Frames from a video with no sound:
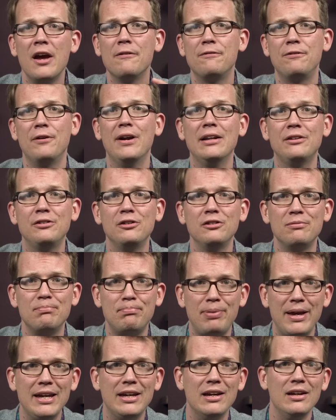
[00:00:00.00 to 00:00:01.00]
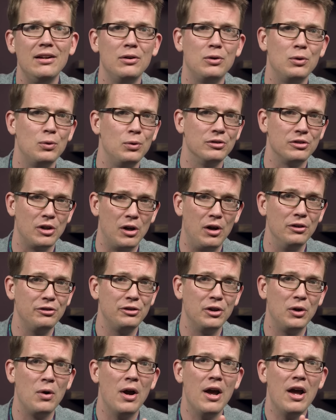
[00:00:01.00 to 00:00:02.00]
Francis Bacon, who was
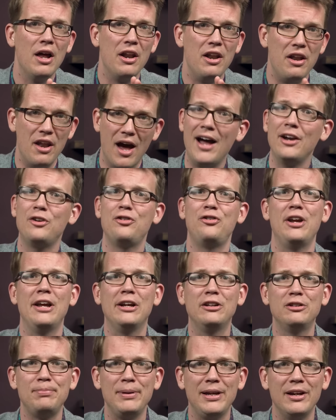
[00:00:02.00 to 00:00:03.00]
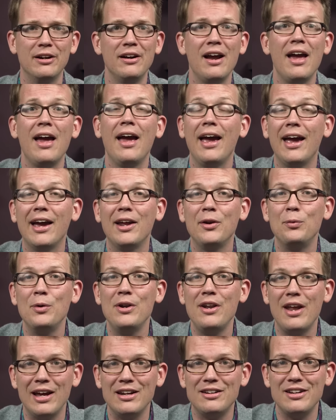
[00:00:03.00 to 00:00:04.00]
also not Shakespeare, and
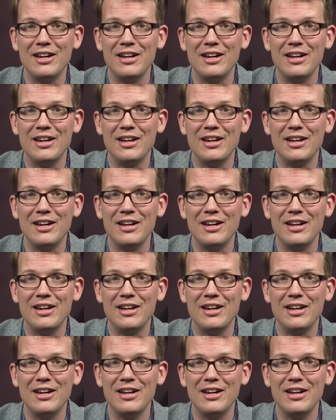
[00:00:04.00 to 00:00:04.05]
René